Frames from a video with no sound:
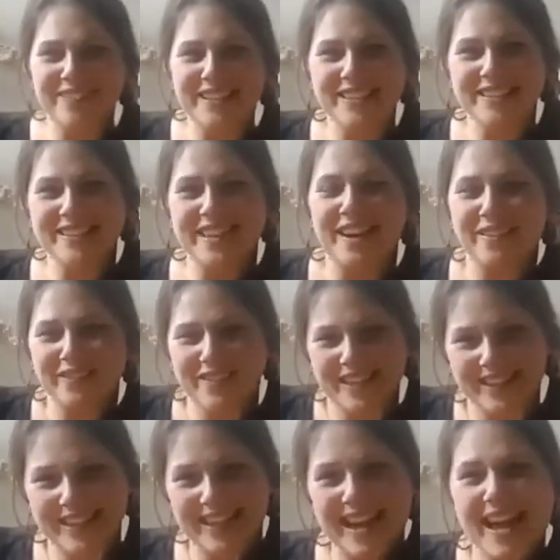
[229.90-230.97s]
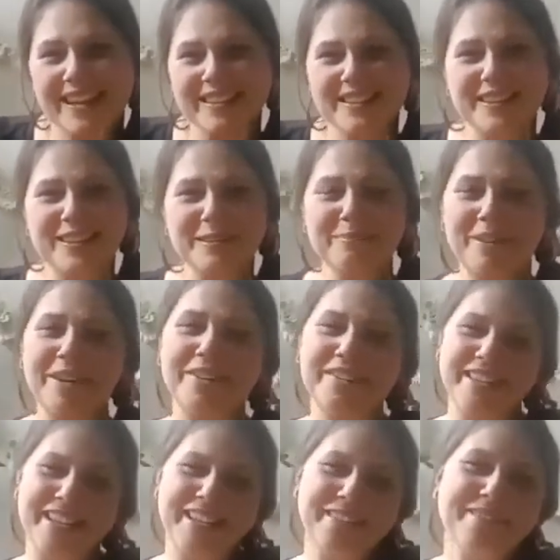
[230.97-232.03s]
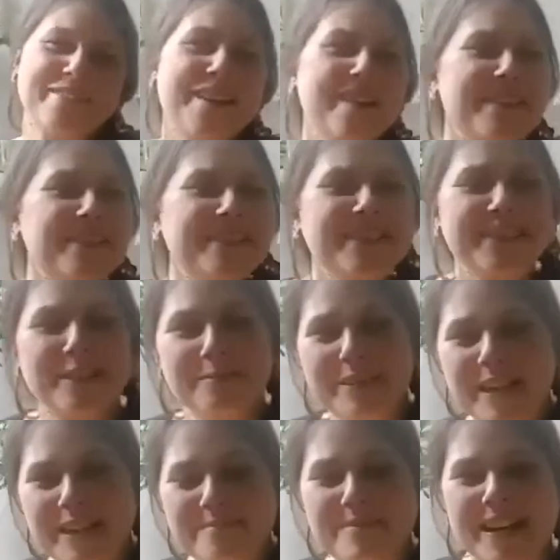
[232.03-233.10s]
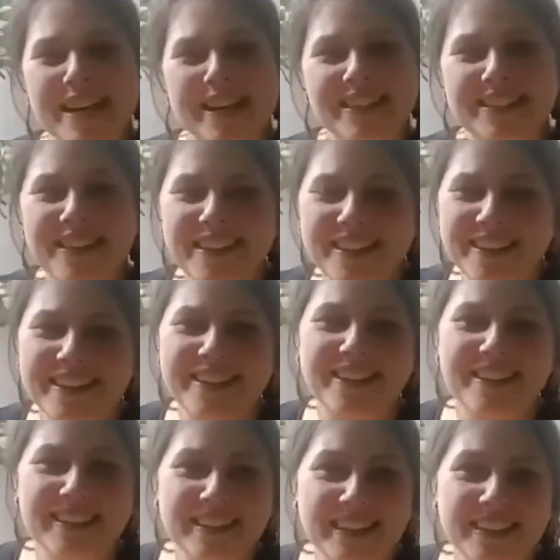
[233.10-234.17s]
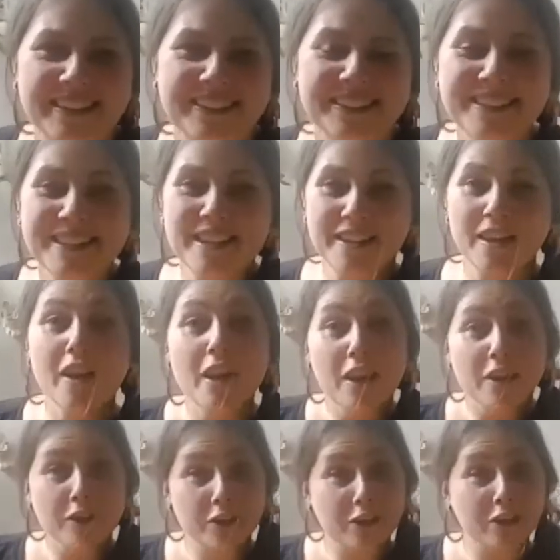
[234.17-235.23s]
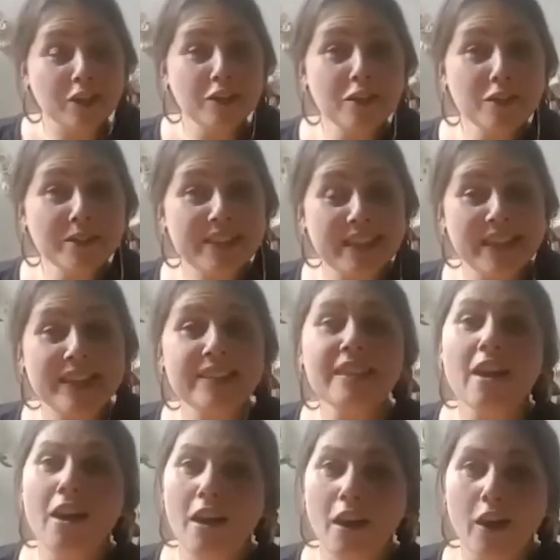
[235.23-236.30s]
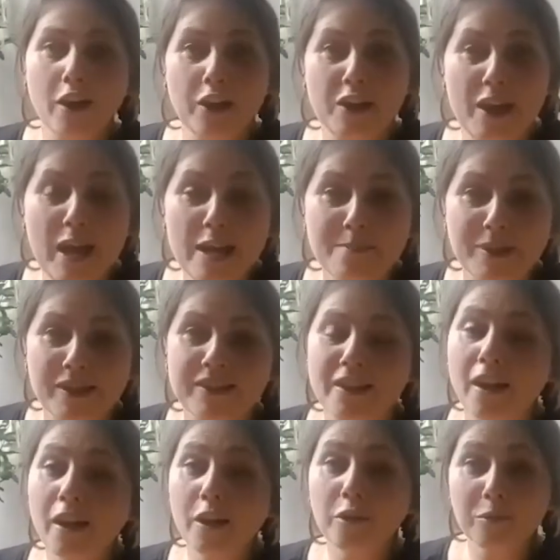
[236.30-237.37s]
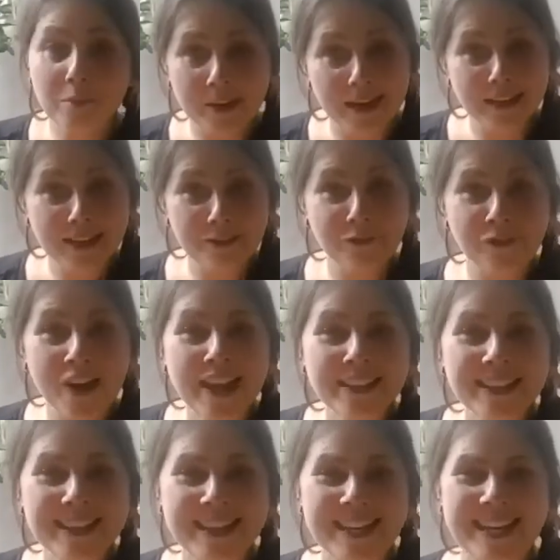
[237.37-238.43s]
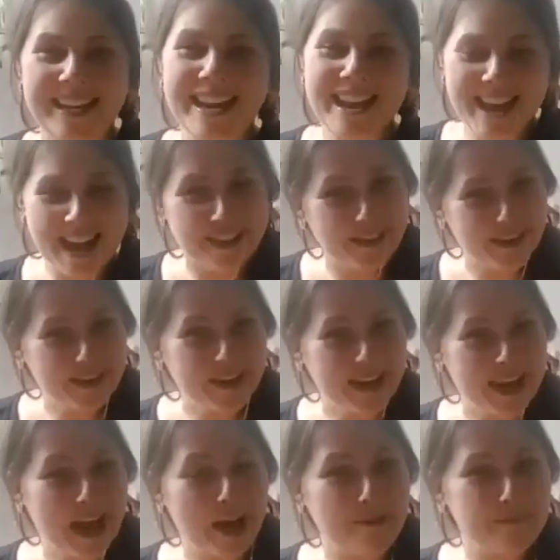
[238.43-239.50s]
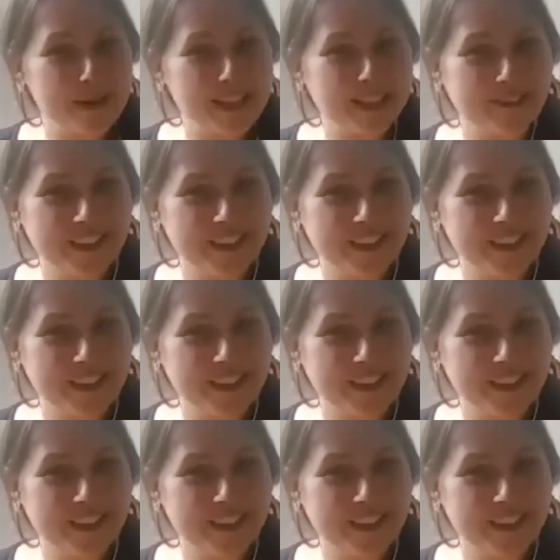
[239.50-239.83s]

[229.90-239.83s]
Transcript: wheel's off and the axle's broken. Won't you be my darling? The good news is our neighbors are really friendly and they're gonna help us